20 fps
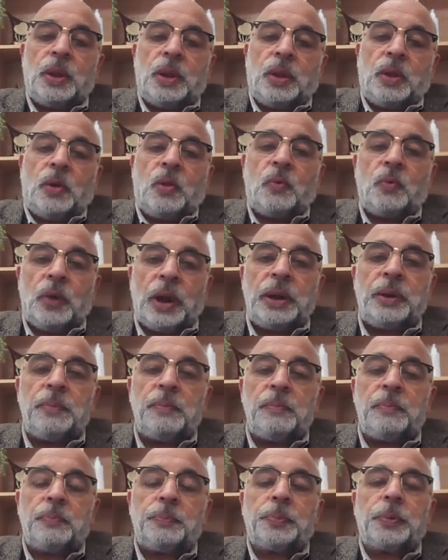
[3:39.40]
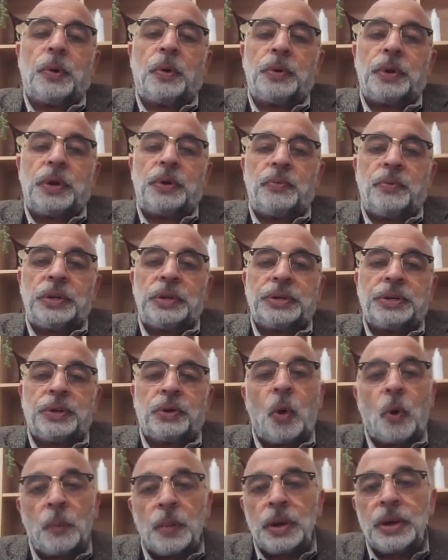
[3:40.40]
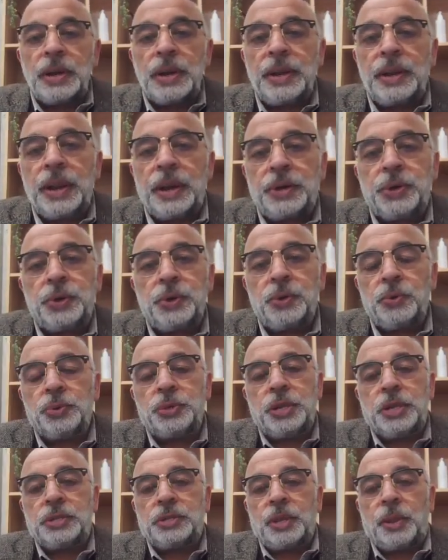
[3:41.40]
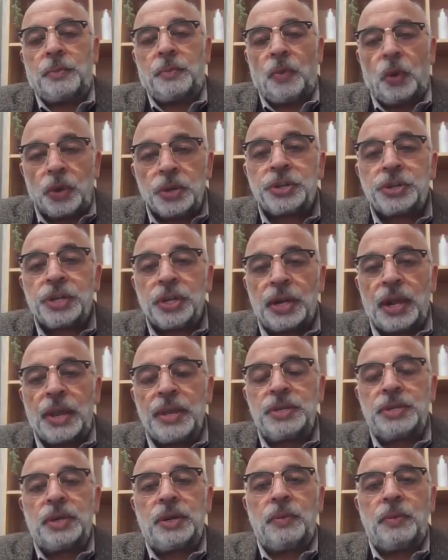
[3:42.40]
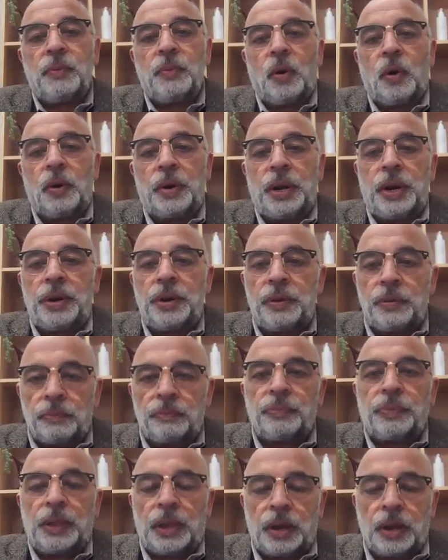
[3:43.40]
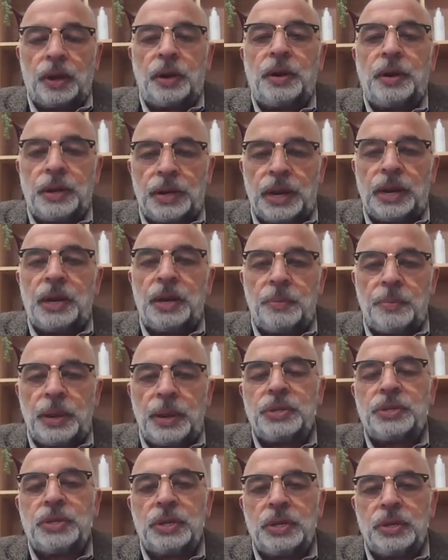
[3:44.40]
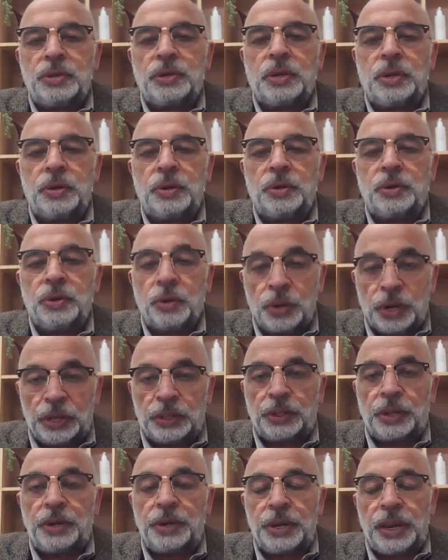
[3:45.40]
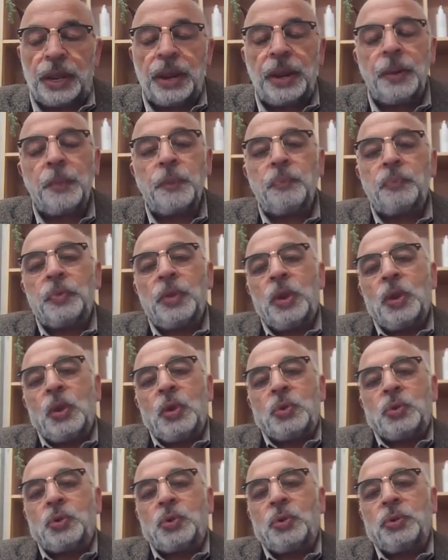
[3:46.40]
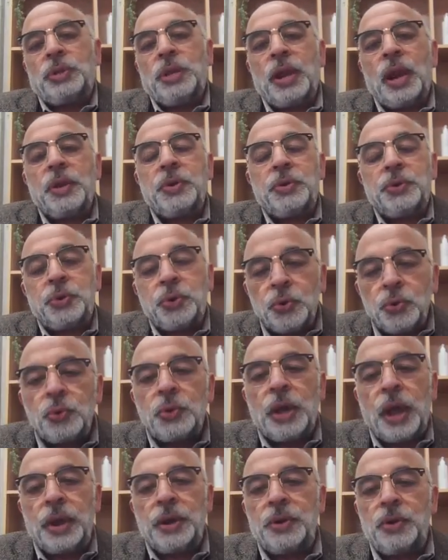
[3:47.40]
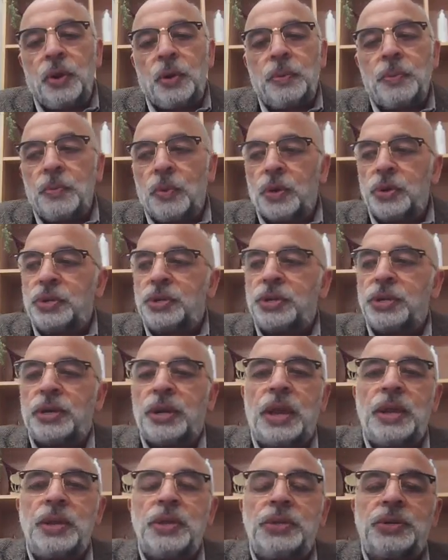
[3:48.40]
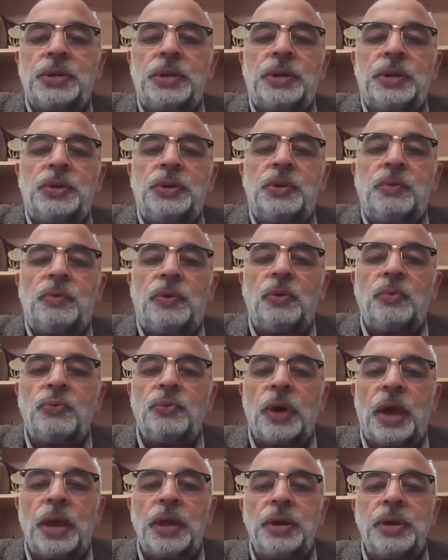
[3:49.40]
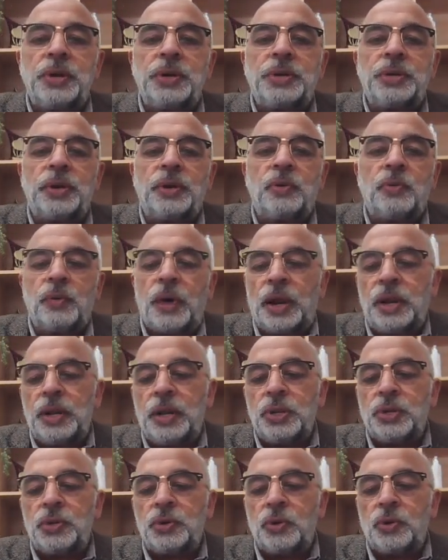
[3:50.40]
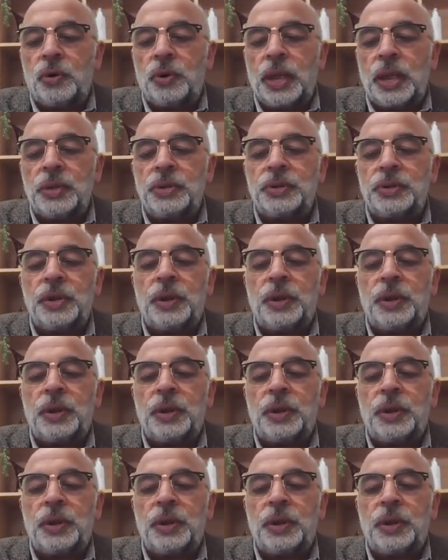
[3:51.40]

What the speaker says: one product which commonly gets used is the moisturizer on a daily basis during the day. So there are two kind of moisturizer you will find. One is known as